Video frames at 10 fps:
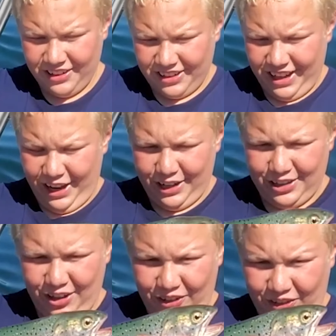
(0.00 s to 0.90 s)
Okay, here's our
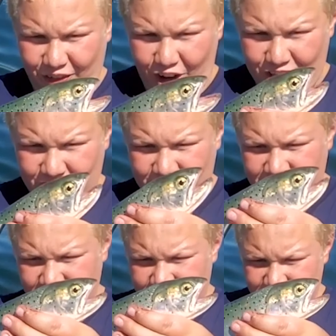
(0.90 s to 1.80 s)
first
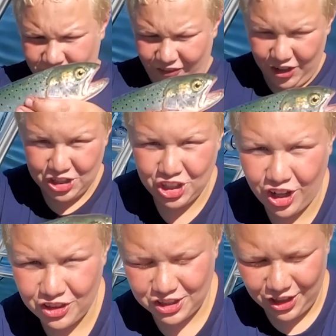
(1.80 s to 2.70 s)
fish on the
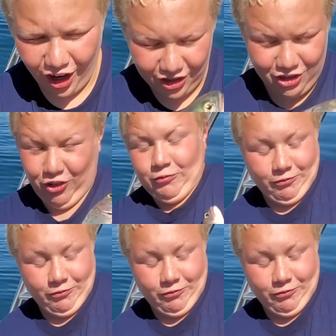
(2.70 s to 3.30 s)
Dodger.